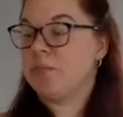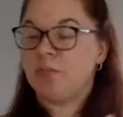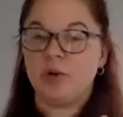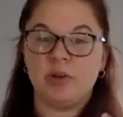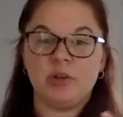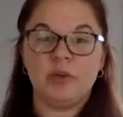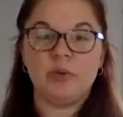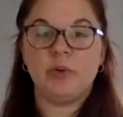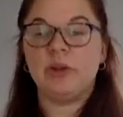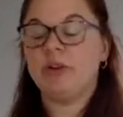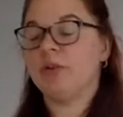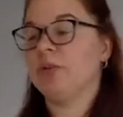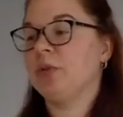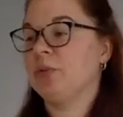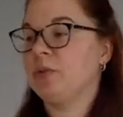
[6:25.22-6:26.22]
put you in
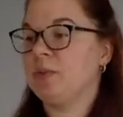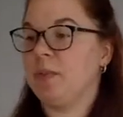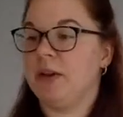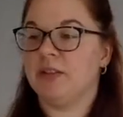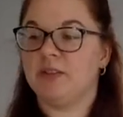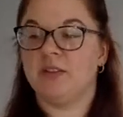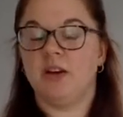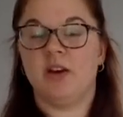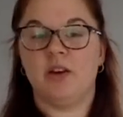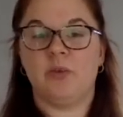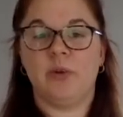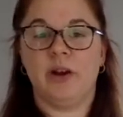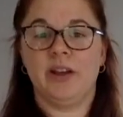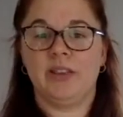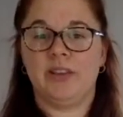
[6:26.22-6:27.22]
groups based on
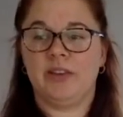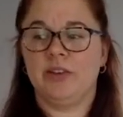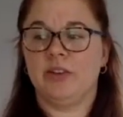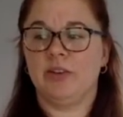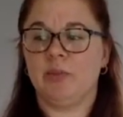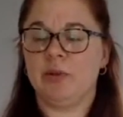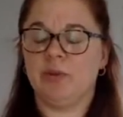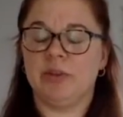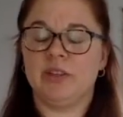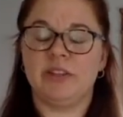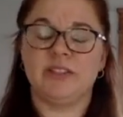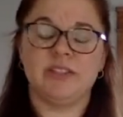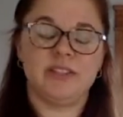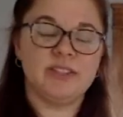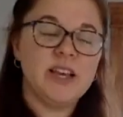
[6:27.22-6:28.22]
where I think you're going to be really
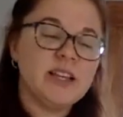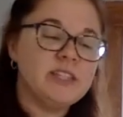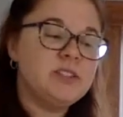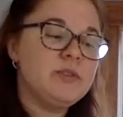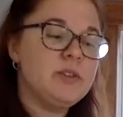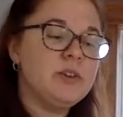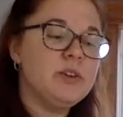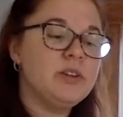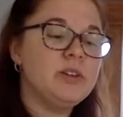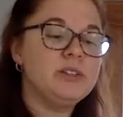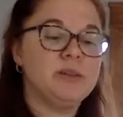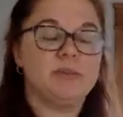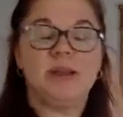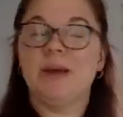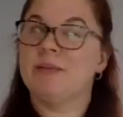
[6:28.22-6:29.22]
successful.
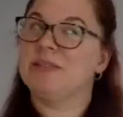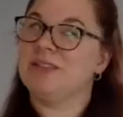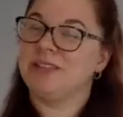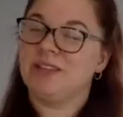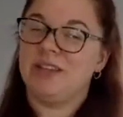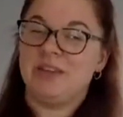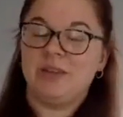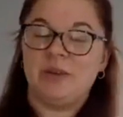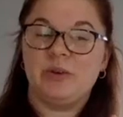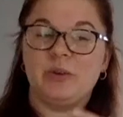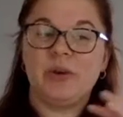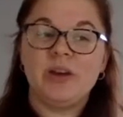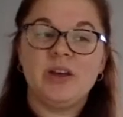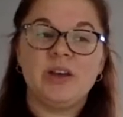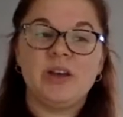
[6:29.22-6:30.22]
Sometimes I'll sit you
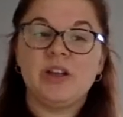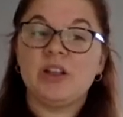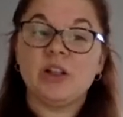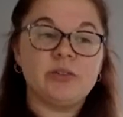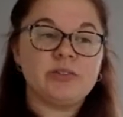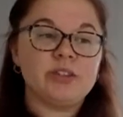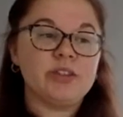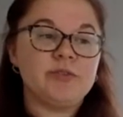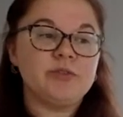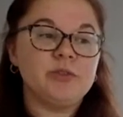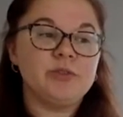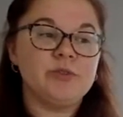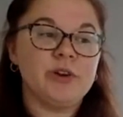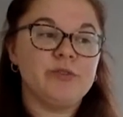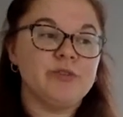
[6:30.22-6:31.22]
close enough to
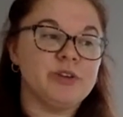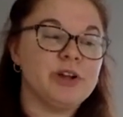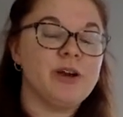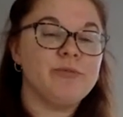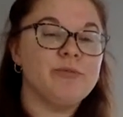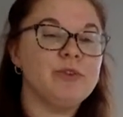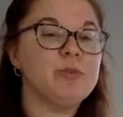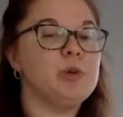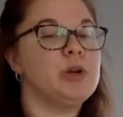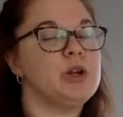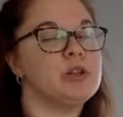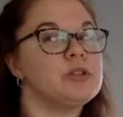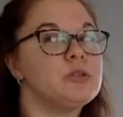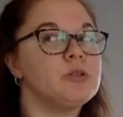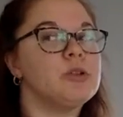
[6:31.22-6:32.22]
a friend for comfort, but
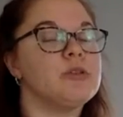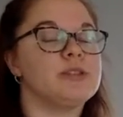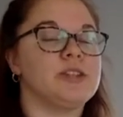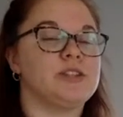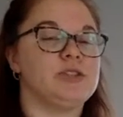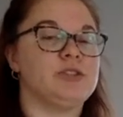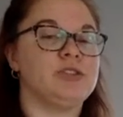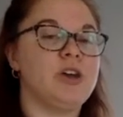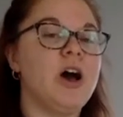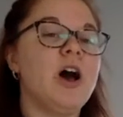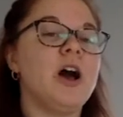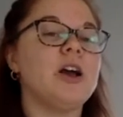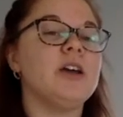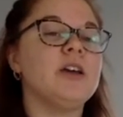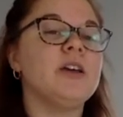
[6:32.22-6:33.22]
not so close that you'll
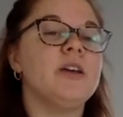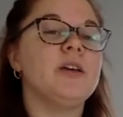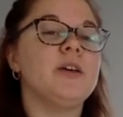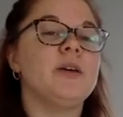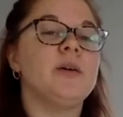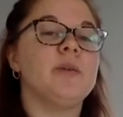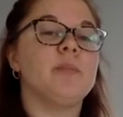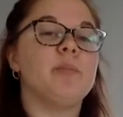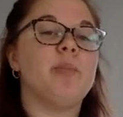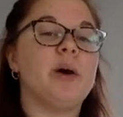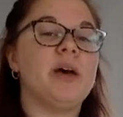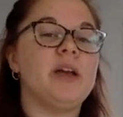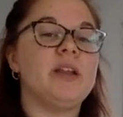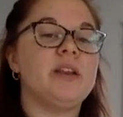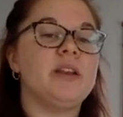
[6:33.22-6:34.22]
talk.
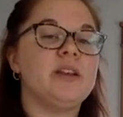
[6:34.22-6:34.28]
But